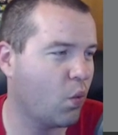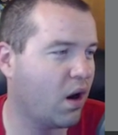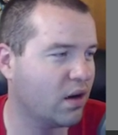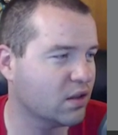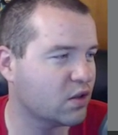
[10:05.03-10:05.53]

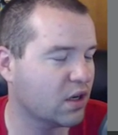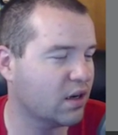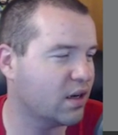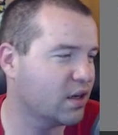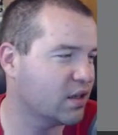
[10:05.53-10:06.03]
Woz,
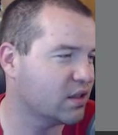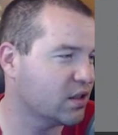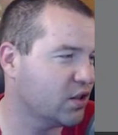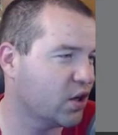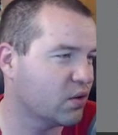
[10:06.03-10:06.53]

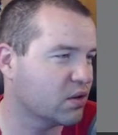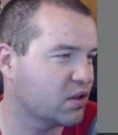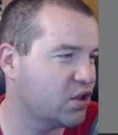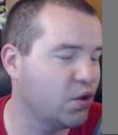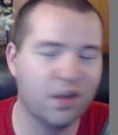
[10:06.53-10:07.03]
you know,
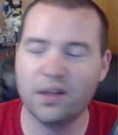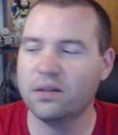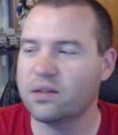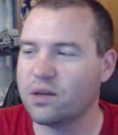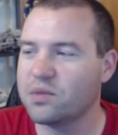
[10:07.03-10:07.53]
tune
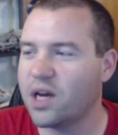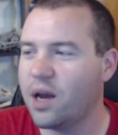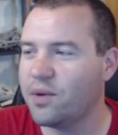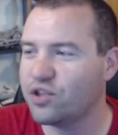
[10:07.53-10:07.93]
in sometime.